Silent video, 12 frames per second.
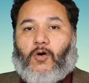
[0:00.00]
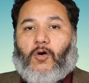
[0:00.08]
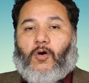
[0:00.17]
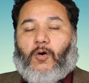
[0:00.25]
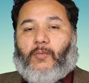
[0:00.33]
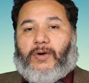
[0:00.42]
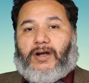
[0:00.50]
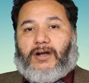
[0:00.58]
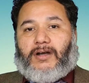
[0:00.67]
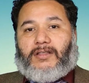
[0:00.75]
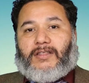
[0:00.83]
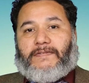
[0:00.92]
go
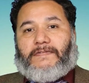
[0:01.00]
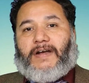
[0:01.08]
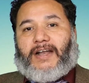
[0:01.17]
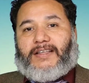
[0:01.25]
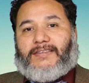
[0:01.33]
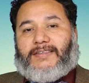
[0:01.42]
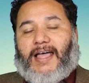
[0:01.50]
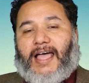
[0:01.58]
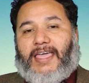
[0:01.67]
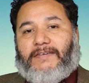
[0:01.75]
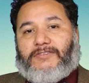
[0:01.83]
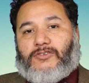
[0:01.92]
over the fragrance
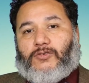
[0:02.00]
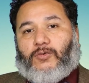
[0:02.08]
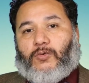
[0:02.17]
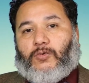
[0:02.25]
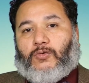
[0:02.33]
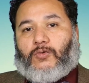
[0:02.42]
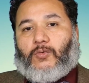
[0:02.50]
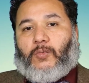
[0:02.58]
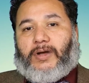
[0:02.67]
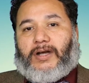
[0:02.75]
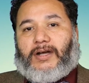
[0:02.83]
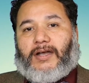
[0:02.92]
I have choose to
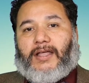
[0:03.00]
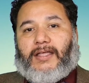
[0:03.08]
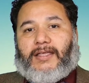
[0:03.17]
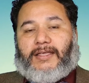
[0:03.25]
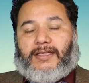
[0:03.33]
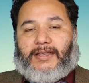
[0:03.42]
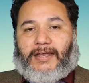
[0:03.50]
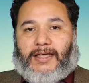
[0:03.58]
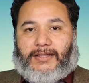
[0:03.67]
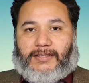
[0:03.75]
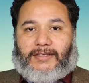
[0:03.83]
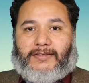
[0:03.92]
wear in
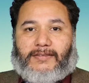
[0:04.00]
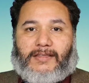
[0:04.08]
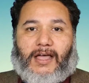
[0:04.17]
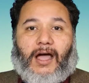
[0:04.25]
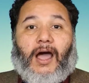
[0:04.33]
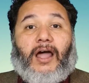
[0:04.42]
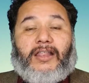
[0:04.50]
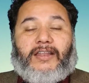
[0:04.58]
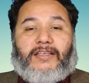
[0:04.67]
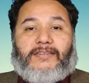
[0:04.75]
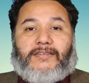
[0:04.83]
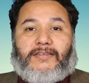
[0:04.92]
uh, this the
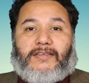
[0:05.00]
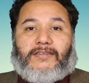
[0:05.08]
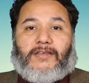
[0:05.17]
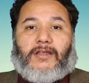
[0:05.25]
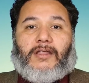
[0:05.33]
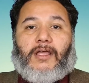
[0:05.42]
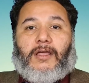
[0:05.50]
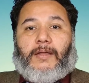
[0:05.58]
holiday season.